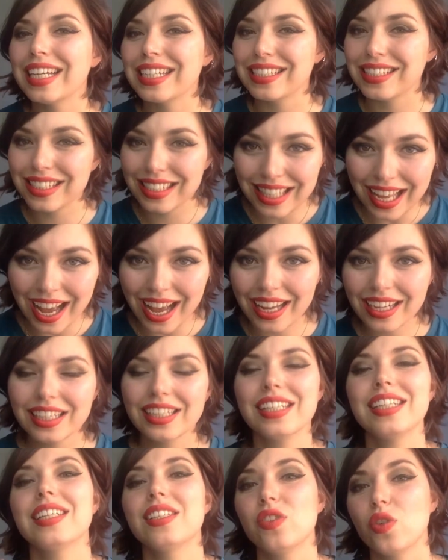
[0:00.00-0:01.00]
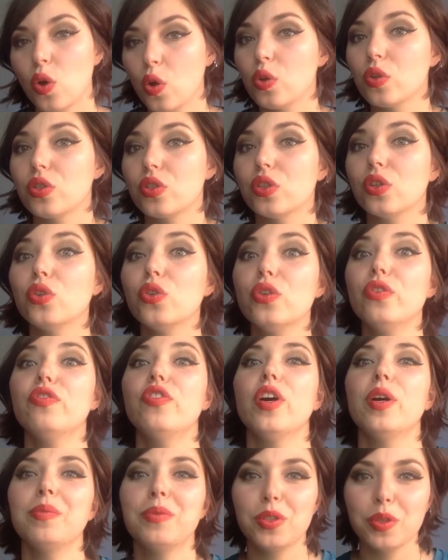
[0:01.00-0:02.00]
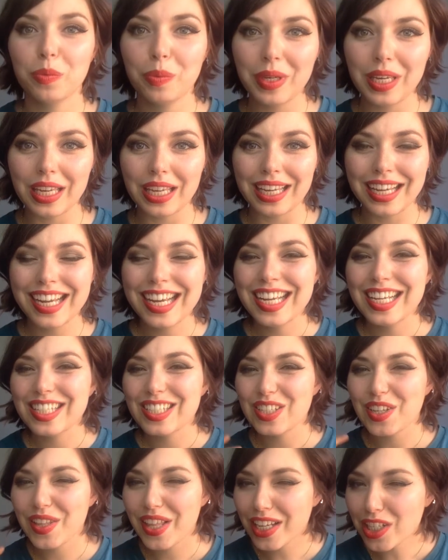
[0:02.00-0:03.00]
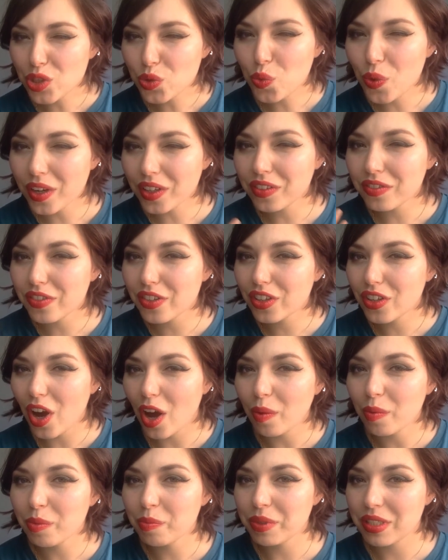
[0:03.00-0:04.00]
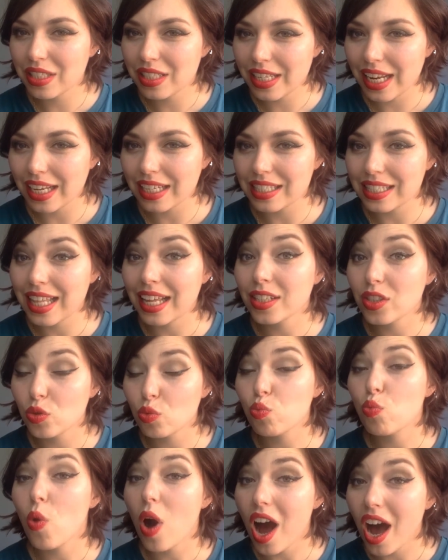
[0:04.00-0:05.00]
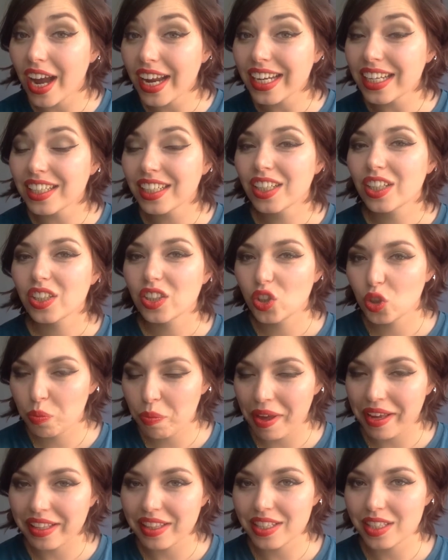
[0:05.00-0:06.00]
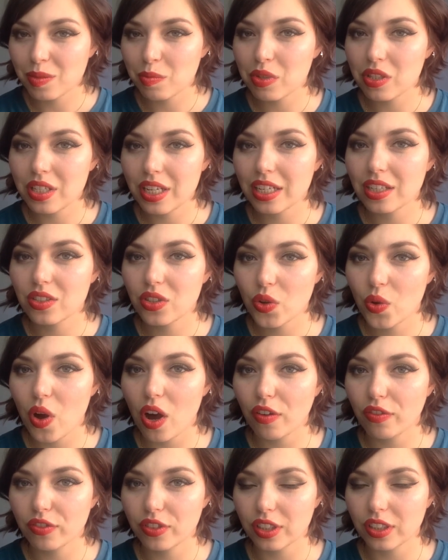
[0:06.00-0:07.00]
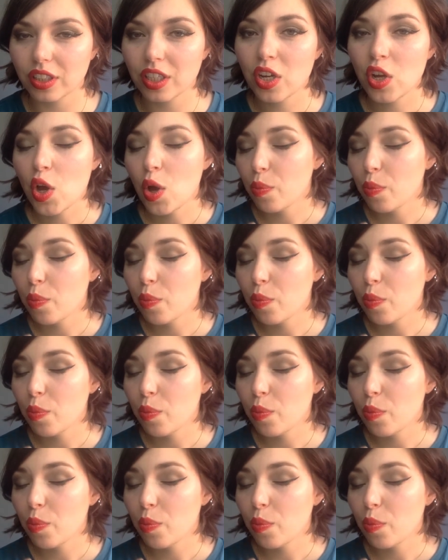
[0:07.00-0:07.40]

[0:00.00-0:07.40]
Estar is also the verb to be. So that's one of the common mistakes. That's why you make this mistake so often.